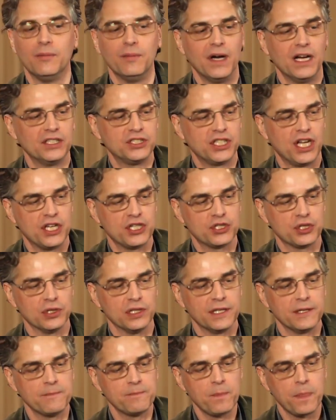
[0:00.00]

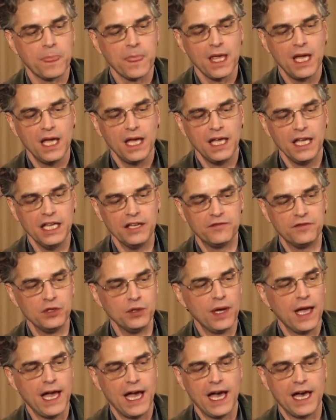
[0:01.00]
essentially? If you
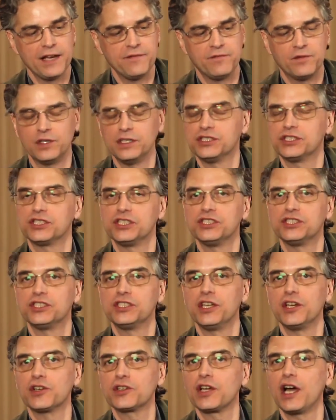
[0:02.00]
had, for instance,
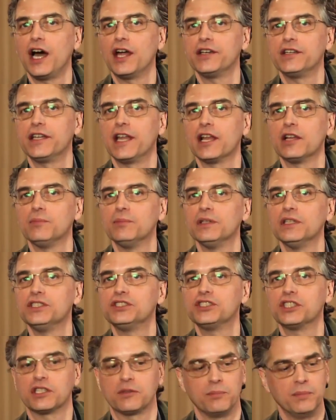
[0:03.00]
an intercontinental
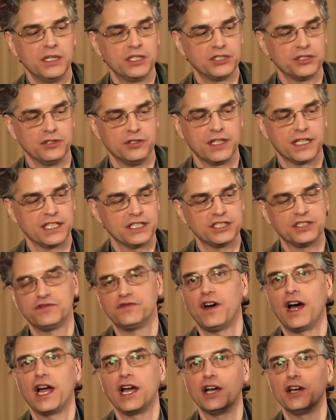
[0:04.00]
ballistic missile that gets
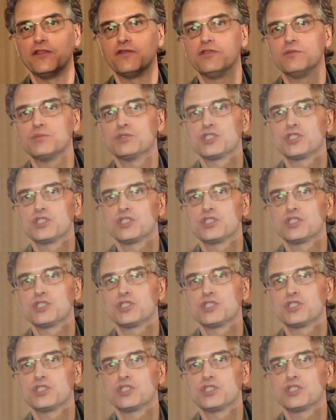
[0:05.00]
fired from